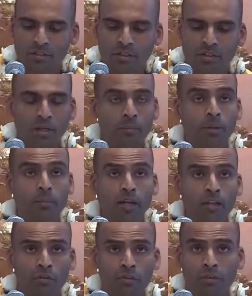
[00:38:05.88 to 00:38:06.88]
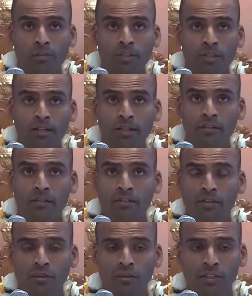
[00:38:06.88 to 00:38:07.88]
Okay, maybe I'll stop there and
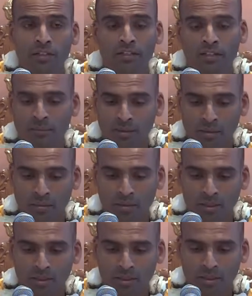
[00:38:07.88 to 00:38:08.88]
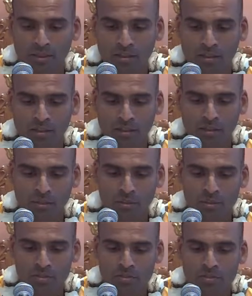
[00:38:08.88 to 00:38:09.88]
see whether there may be any
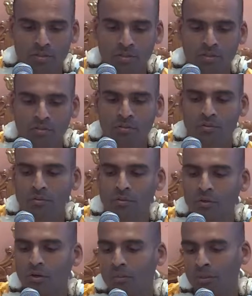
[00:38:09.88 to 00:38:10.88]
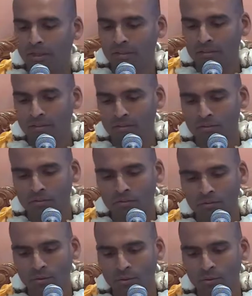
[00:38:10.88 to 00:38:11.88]
questions,
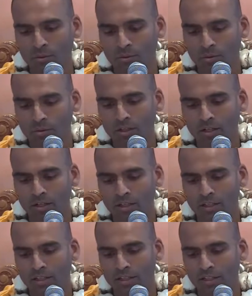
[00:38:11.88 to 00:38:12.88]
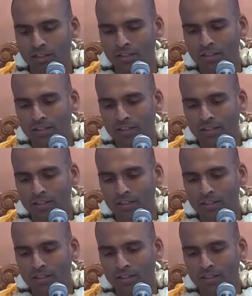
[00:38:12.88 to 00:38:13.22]
comments, or any